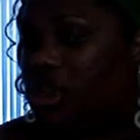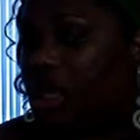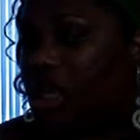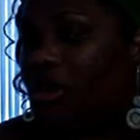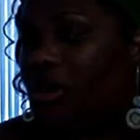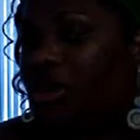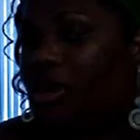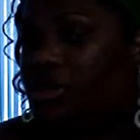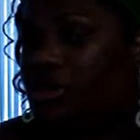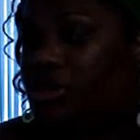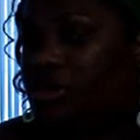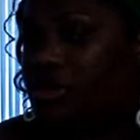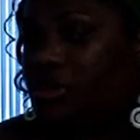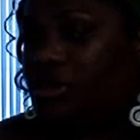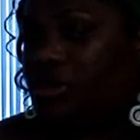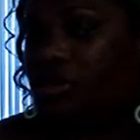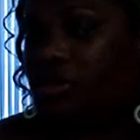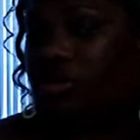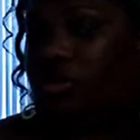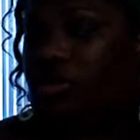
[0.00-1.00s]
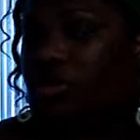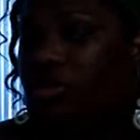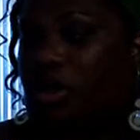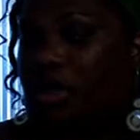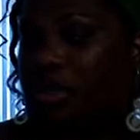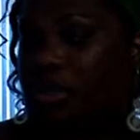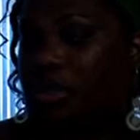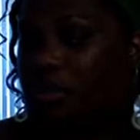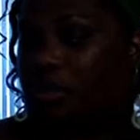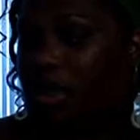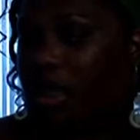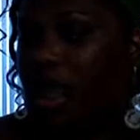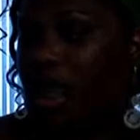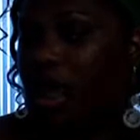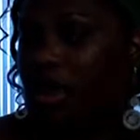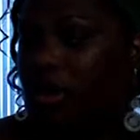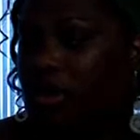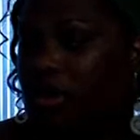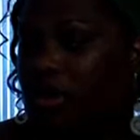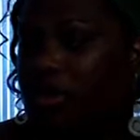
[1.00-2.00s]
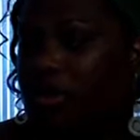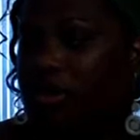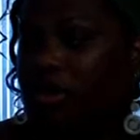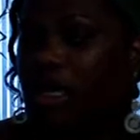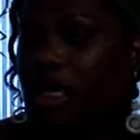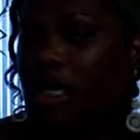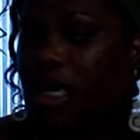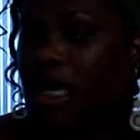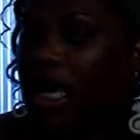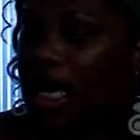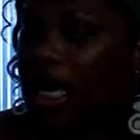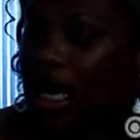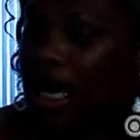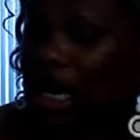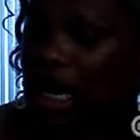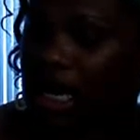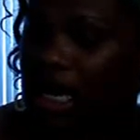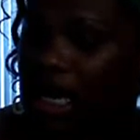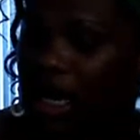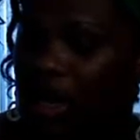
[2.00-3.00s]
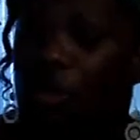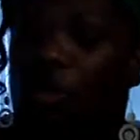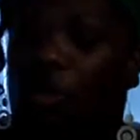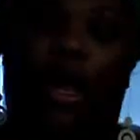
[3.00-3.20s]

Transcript: sharing your surgical choices with others, eating